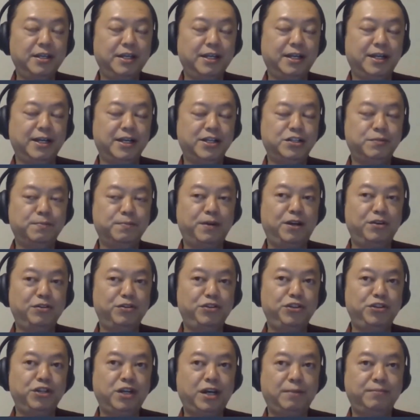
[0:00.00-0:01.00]
a small
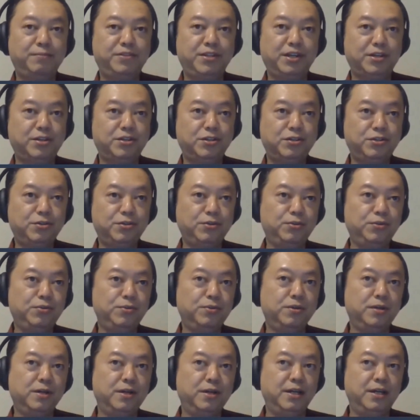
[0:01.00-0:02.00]
shop, just
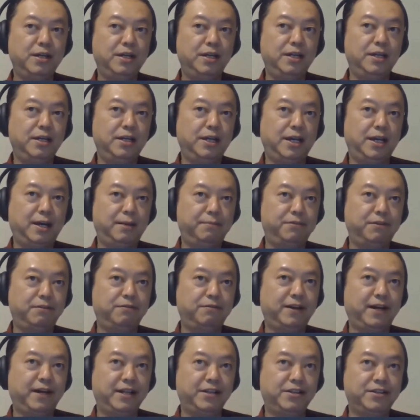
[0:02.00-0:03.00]
to
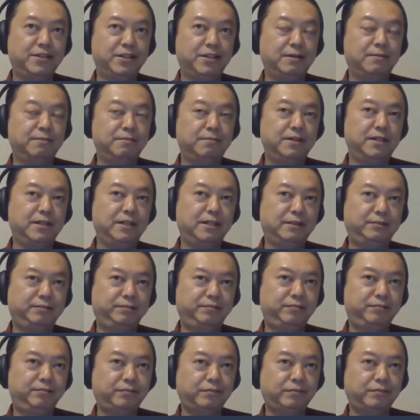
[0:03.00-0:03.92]
provide some